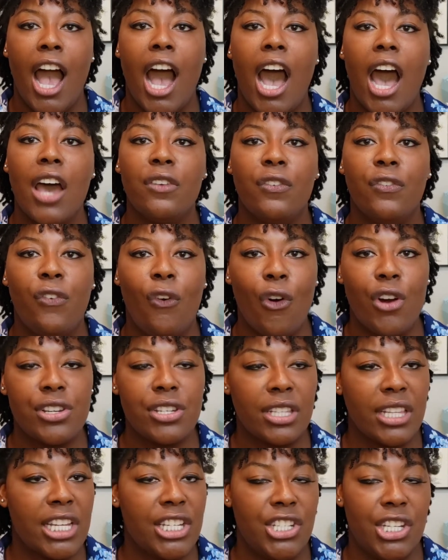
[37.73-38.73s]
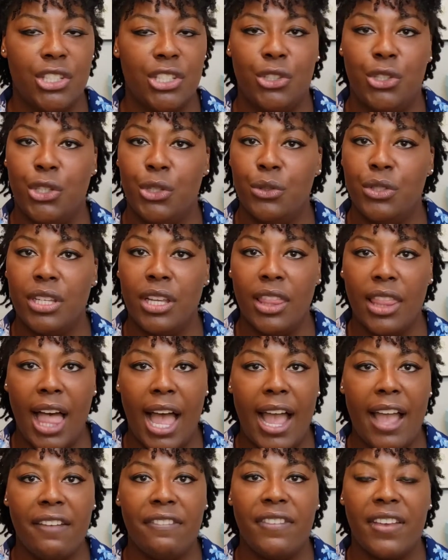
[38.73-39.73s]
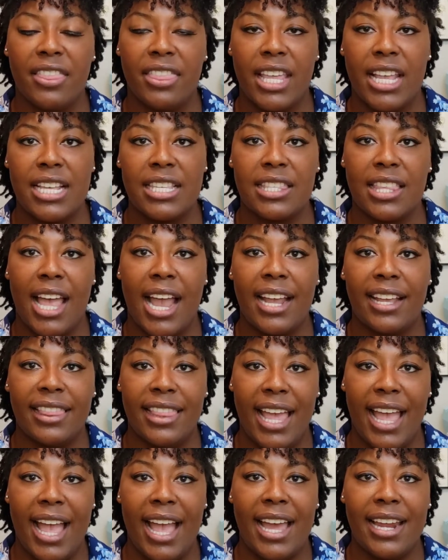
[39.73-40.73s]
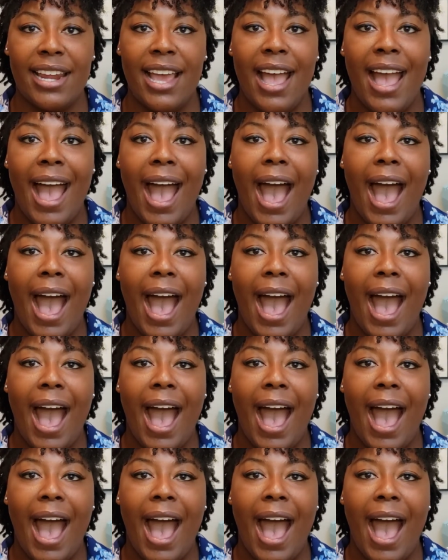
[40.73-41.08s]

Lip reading: Unfortunately, just due to life and things like that,